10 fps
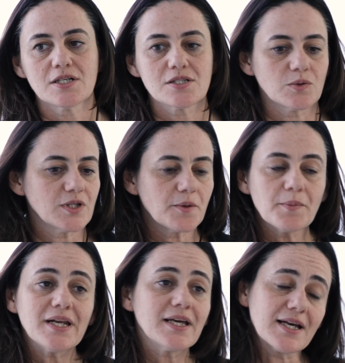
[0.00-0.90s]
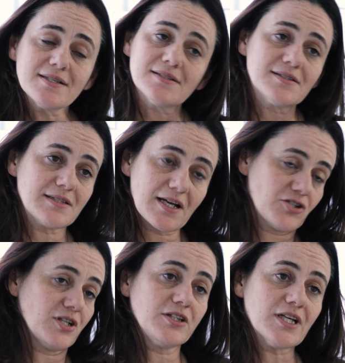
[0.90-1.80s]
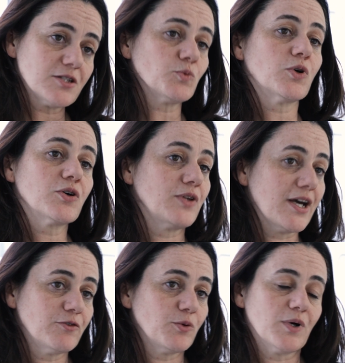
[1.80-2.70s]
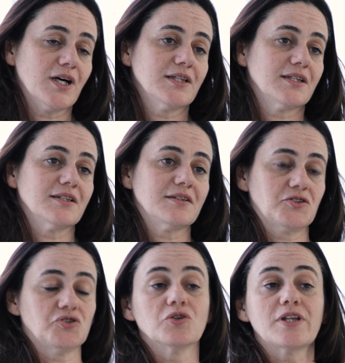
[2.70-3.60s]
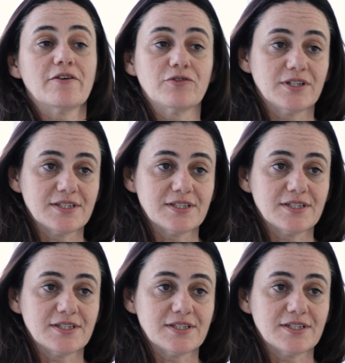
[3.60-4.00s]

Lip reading: So there are many cases, it actually doesn't work on everyone and it's not every